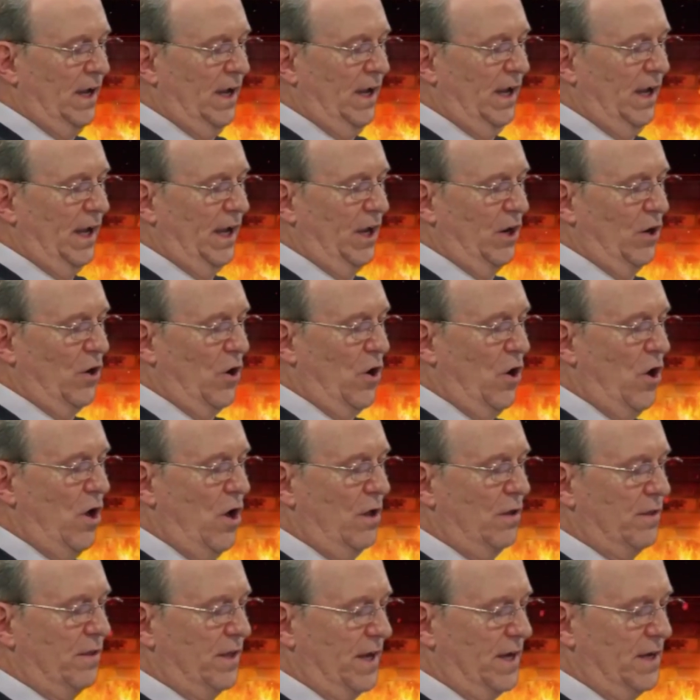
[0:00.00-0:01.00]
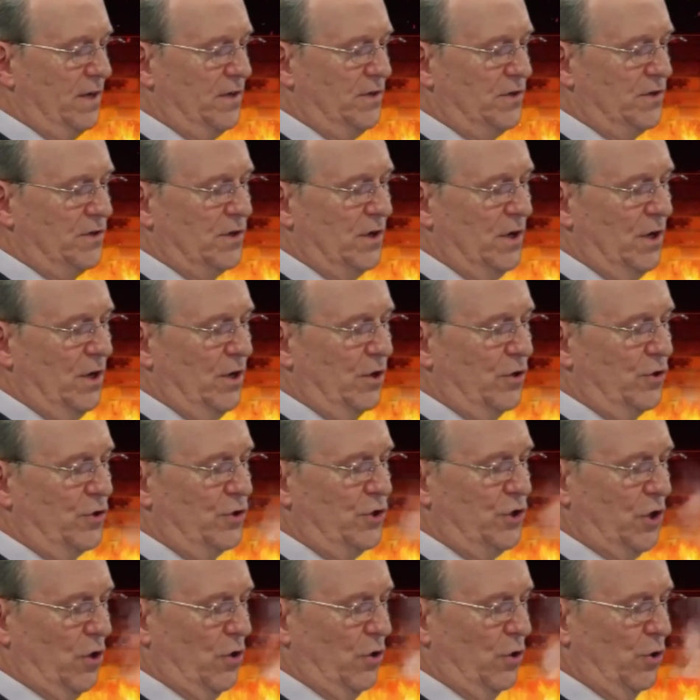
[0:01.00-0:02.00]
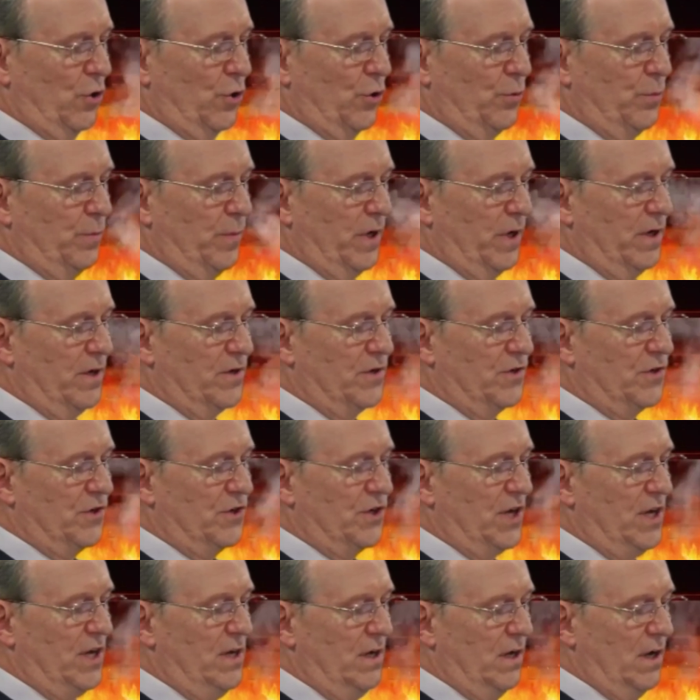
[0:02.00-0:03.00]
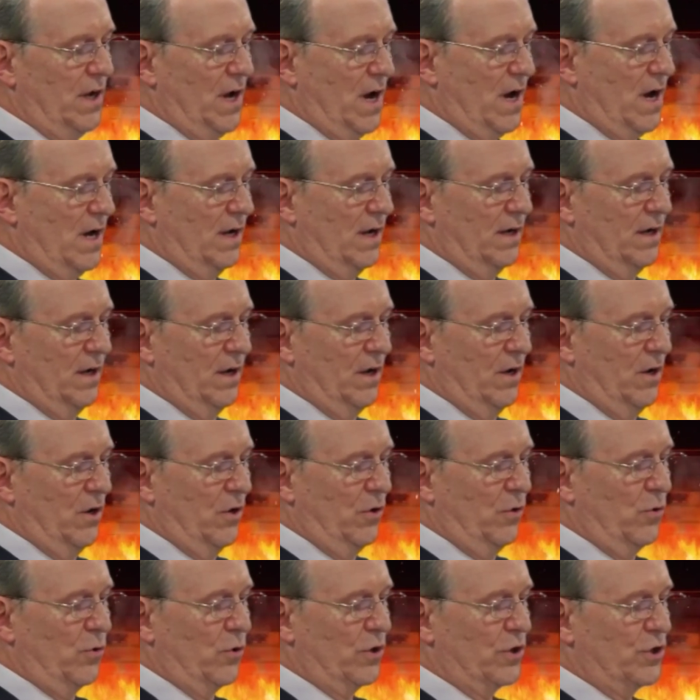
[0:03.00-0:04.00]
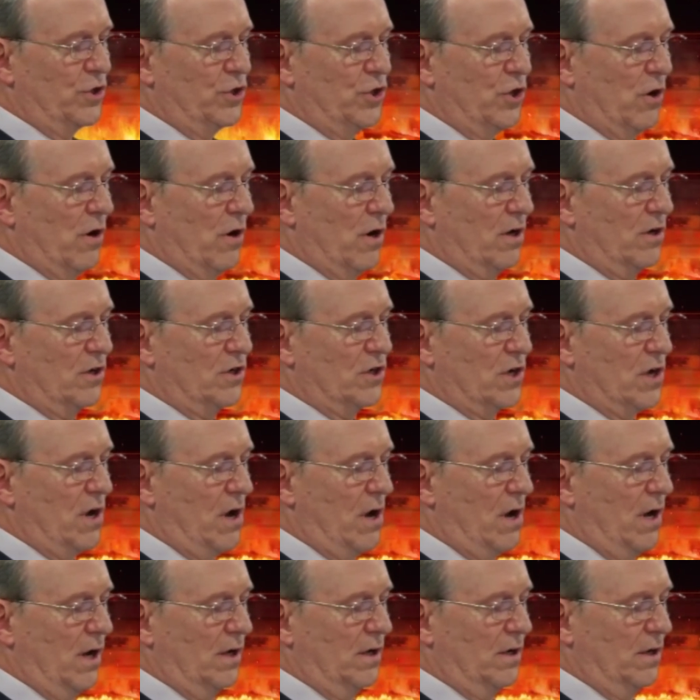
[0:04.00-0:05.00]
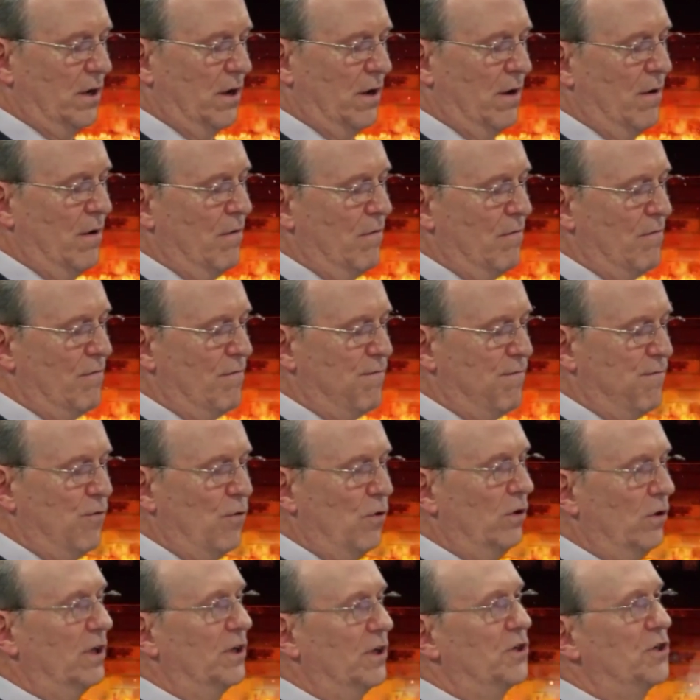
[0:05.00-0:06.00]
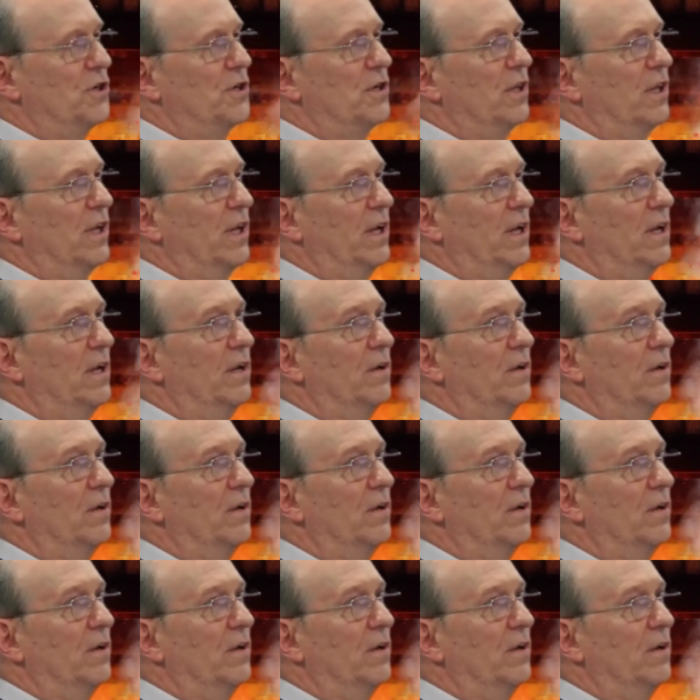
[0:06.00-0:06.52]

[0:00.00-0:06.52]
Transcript: In all this, Job sinned not, nor charged God foolishly.